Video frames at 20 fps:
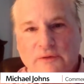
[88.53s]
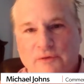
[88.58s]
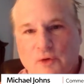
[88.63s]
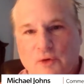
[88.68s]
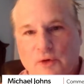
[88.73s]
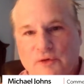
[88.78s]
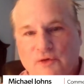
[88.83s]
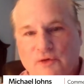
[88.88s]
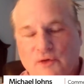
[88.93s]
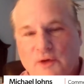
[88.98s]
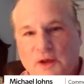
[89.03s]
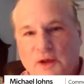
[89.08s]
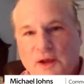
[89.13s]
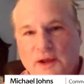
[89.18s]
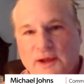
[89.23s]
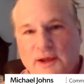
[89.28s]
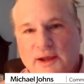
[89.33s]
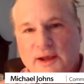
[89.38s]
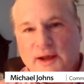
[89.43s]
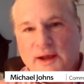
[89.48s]
And of course,
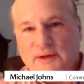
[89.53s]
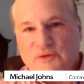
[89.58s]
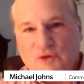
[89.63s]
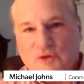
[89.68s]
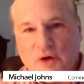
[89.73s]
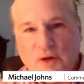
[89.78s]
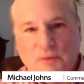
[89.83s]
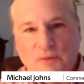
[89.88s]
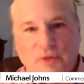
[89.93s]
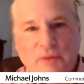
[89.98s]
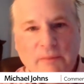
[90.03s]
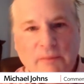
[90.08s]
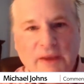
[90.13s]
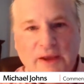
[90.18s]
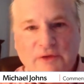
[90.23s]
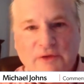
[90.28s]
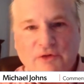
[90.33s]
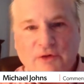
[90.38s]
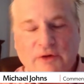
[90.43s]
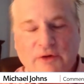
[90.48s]
you kind of start with the
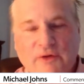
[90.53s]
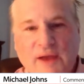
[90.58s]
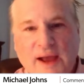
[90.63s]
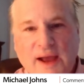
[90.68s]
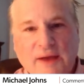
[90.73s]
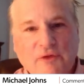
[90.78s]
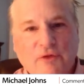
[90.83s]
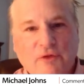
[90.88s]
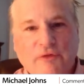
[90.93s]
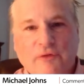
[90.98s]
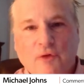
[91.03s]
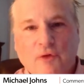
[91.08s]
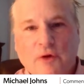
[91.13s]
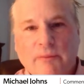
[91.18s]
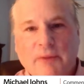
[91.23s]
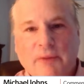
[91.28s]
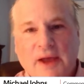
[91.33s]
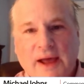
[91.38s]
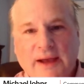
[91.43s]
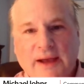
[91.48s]
major tax
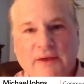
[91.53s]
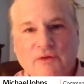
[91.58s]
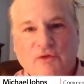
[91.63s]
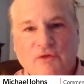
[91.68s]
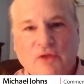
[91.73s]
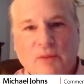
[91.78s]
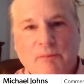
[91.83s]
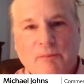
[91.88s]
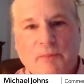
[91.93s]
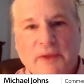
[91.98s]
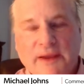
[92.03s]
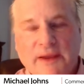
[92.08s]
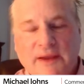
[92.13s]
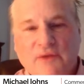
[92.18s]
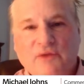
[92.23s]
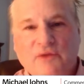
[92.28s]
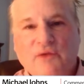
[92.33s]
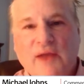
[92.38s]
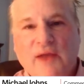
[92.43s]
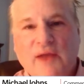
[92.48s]
reform package, the
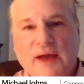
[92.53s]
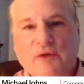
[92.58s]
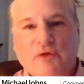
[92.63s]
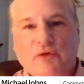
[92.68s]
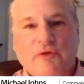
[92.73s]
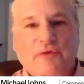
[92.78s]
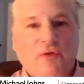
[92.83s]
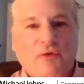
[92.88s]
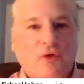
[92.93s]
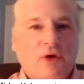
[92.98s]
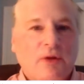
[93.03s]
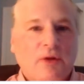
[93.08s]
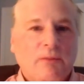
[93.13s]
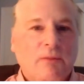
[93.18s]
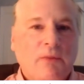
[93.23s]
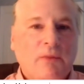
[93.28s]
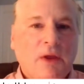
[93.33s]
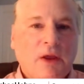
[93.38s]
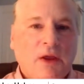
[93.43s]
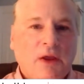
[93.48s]
biggest tax
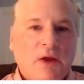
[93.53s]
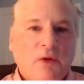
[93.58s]
reform